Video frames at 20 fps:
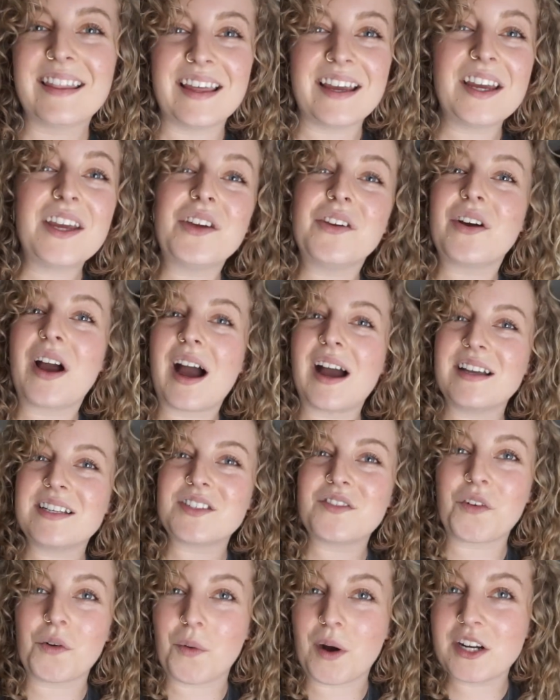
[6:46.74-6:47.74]
Thank you guys
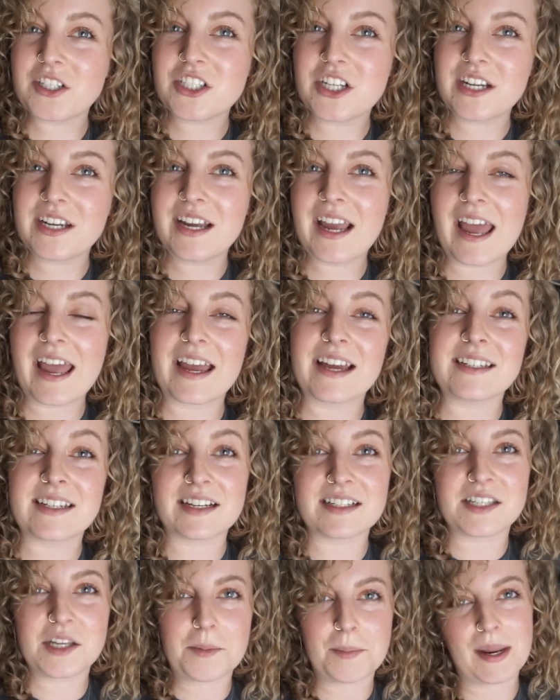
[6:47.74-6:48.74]
for watching and
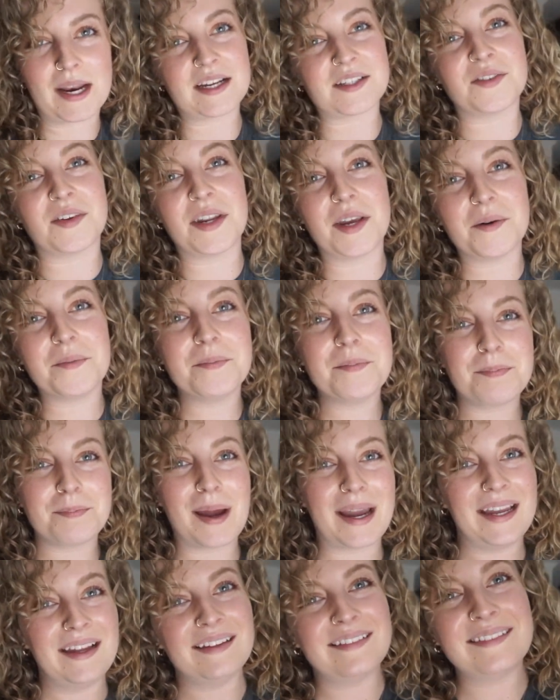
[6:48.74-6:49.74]
I'll see you in my next video.
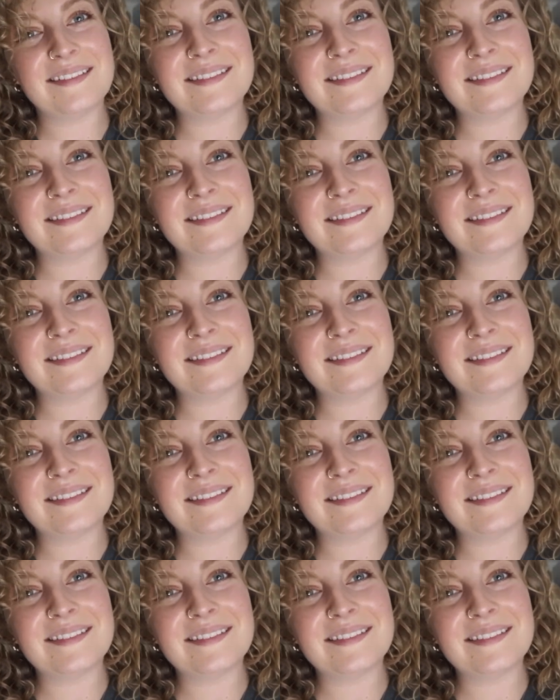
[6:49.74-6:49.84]
Bye.